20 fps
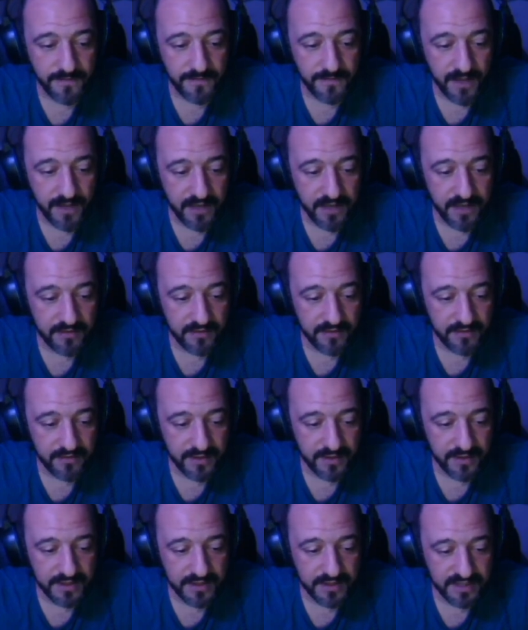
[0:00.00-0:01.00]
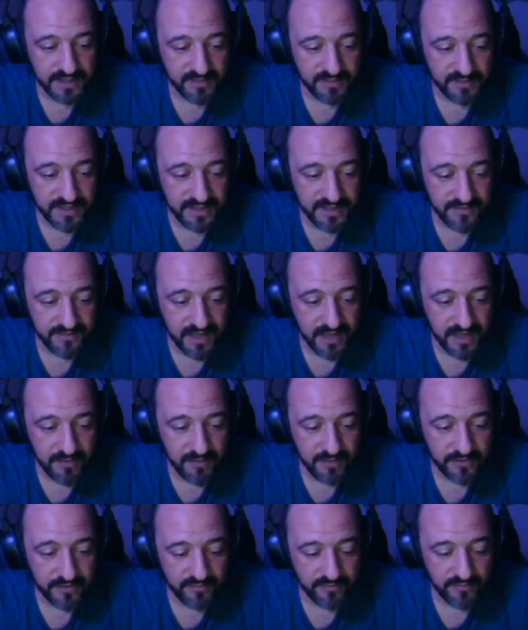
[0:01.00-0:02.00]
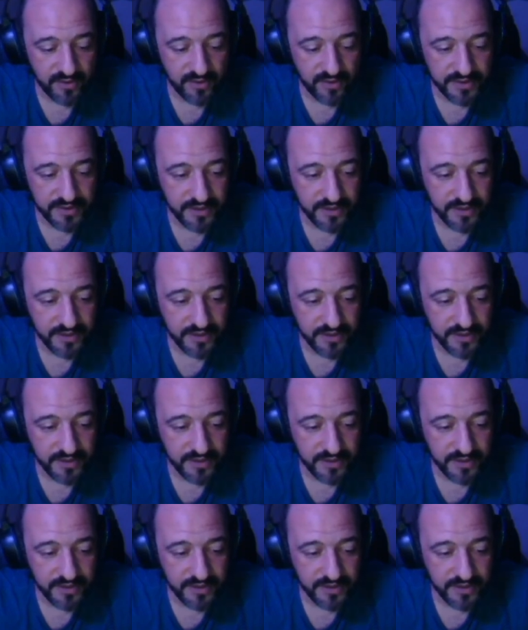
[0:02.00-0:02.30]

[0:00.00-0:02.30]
And there's a specific amount of bullets